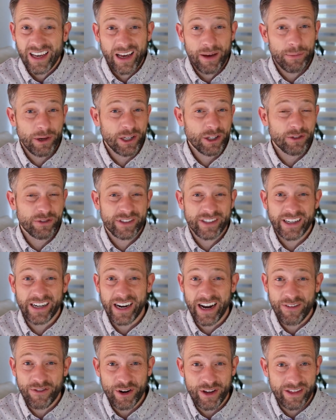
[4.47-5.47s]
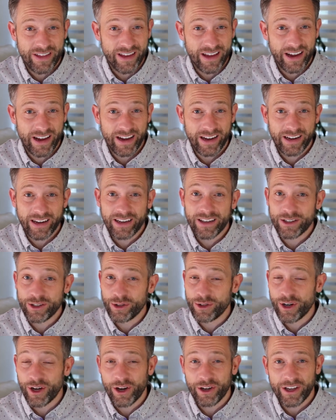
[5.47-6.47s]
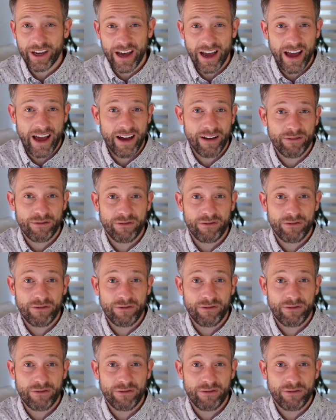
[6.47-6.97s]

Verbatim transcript: I mean, you've seen everything. You know, you have